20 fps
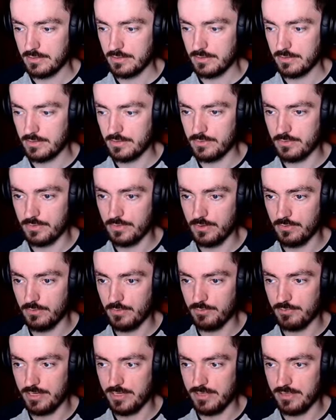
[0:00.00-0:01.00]
Two others were
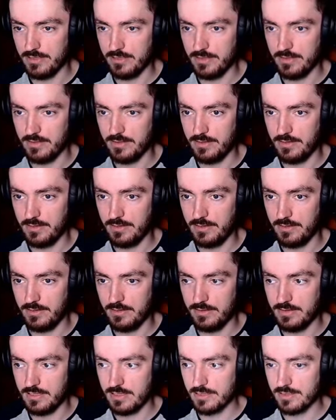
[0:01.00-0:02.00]
present. Uh,
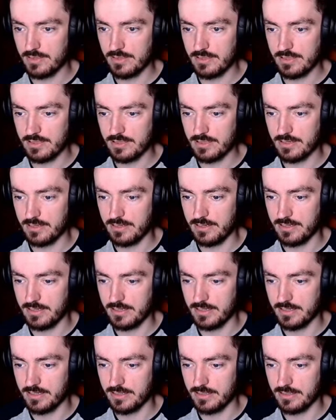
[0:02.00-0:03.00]
this this guy
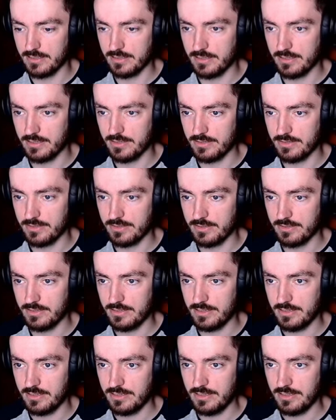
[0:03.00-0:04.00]
I can click.
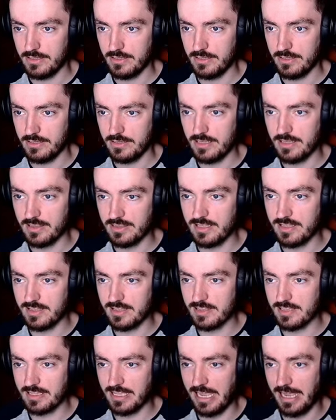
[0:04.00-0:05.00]
This this
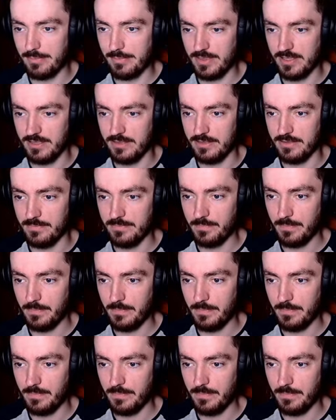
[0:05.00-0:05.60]
is the captain.